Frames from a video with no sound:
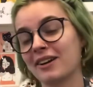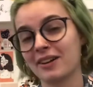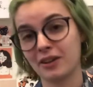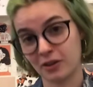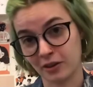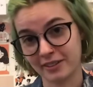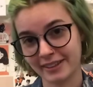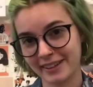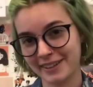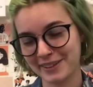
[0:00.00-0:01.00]

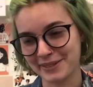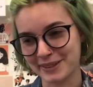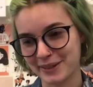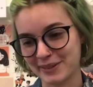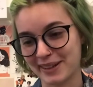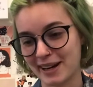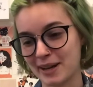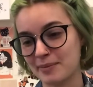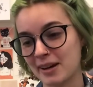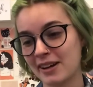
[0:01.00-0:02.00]
currently, you would know that I
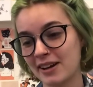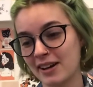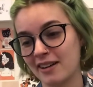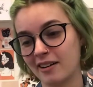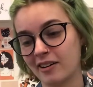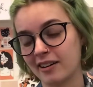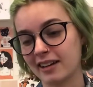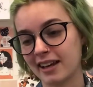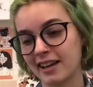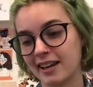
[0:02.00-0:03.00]
am on
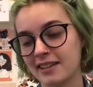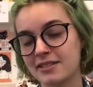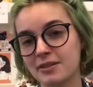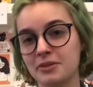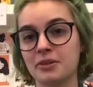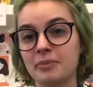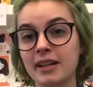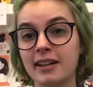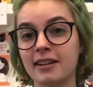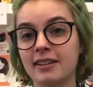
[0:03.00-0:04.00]
a social
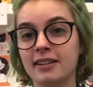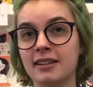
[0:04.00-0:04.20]
media